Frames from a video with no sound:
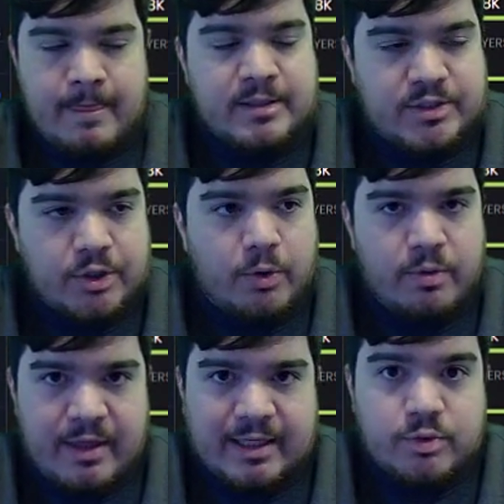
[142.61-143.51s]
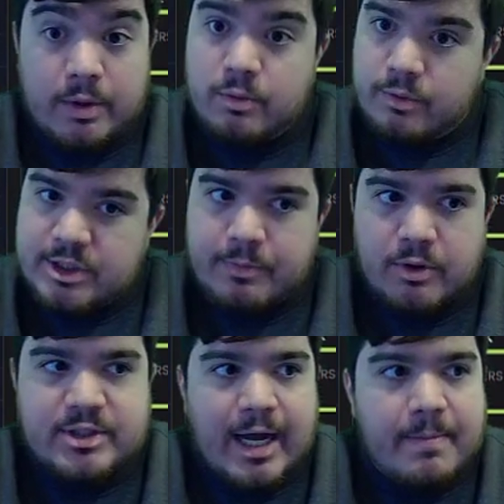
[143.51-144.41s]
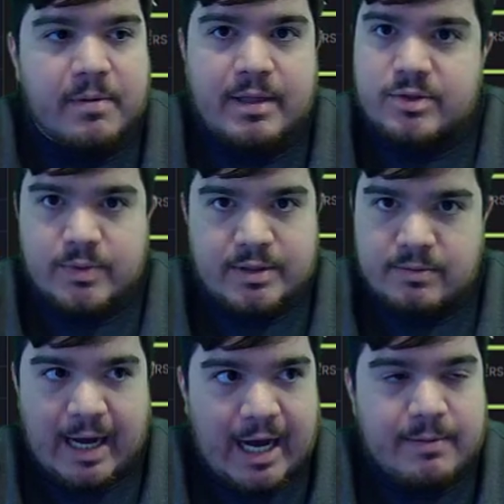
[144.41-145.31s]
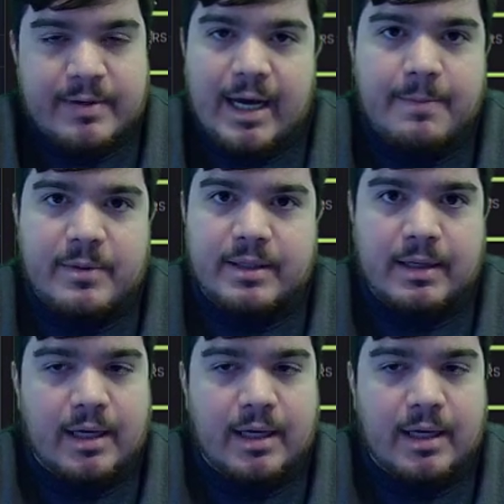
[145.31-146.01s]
So that's what was supposed to happen. That's what had been happening.